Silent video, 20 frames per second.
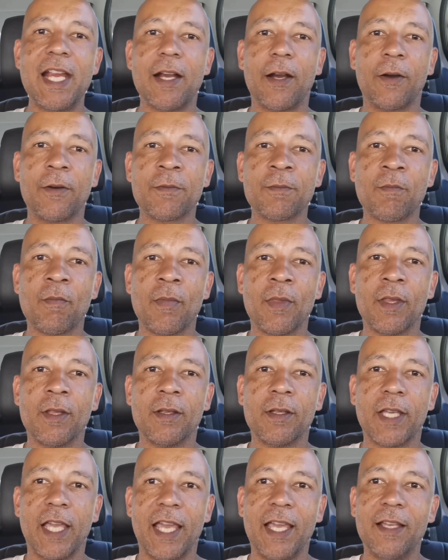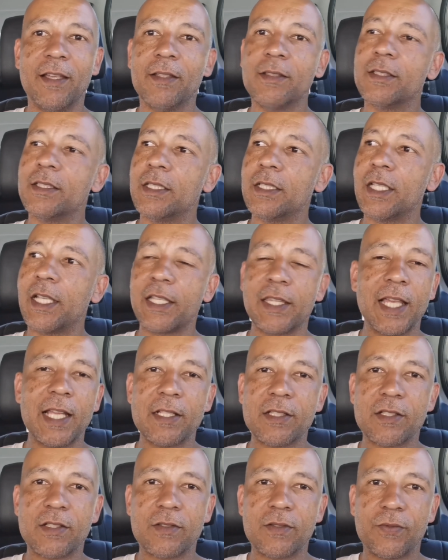air, okay? Like,
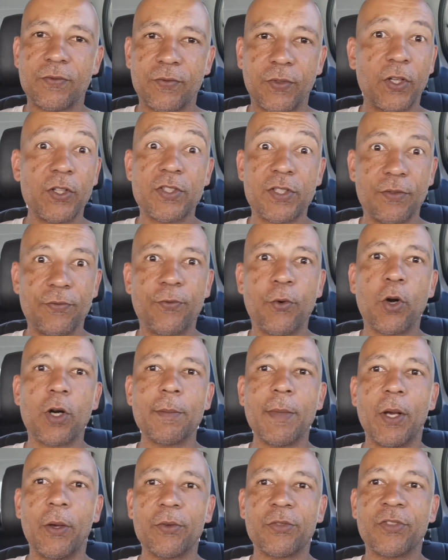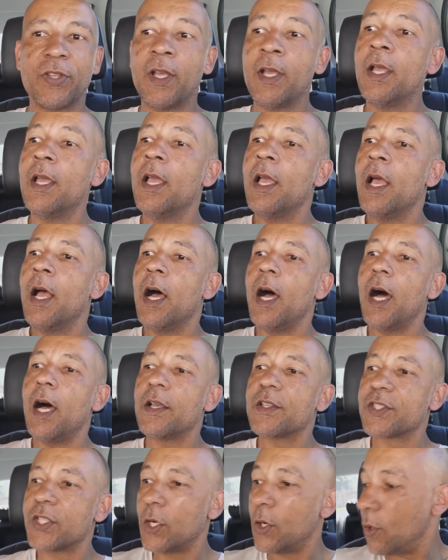that's first and foremost.
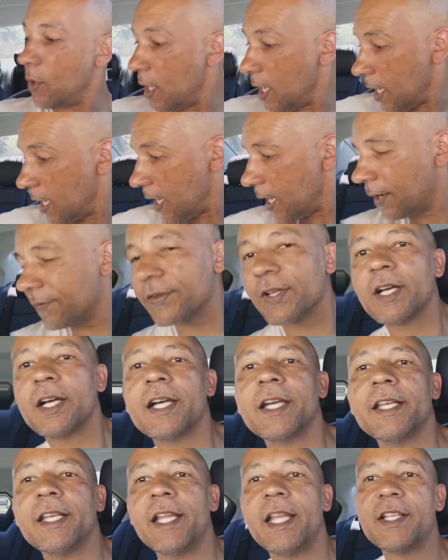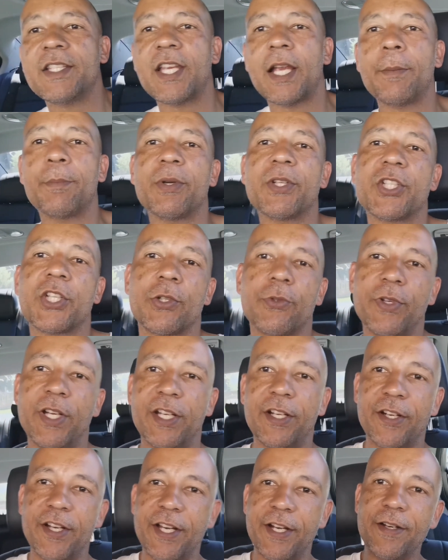So I've got a temperature
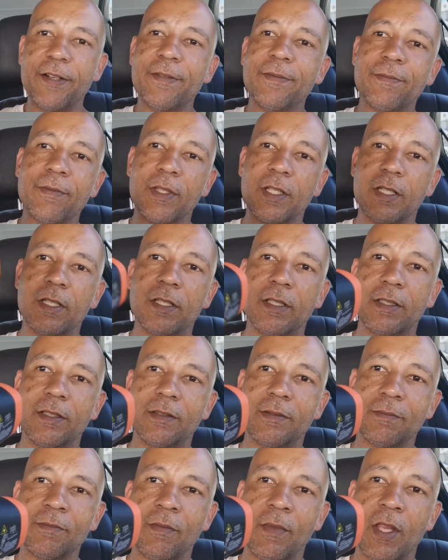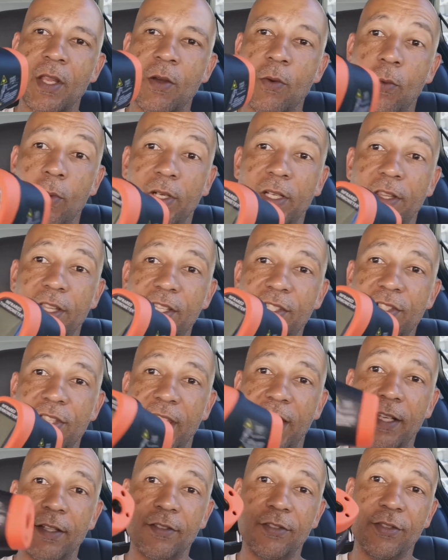reader here, one of these
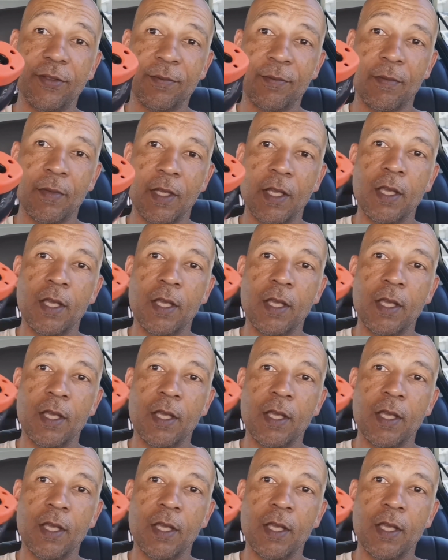things.